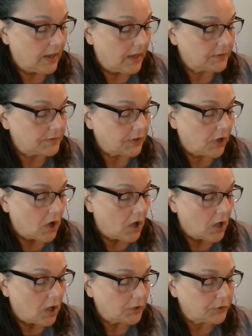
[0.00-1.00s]
is a
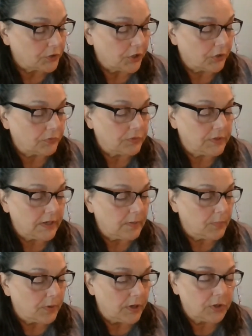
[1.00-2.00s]
call to go
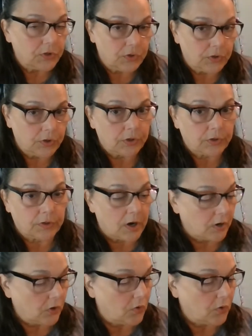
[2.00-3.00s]
deep into your
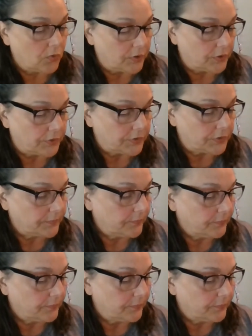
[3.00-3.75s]
dark corners.